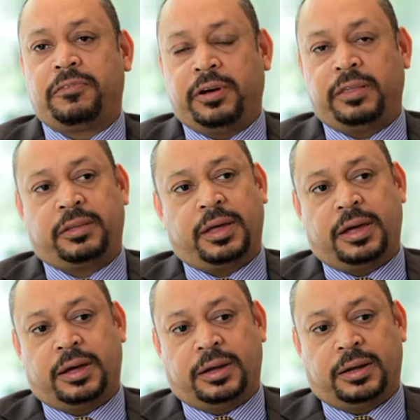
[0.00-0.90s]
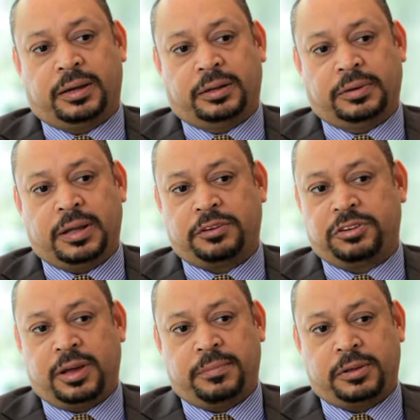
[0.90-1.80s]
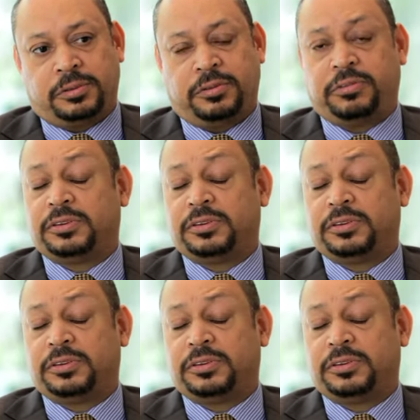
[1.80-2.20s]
with. Um, it actually came out two or three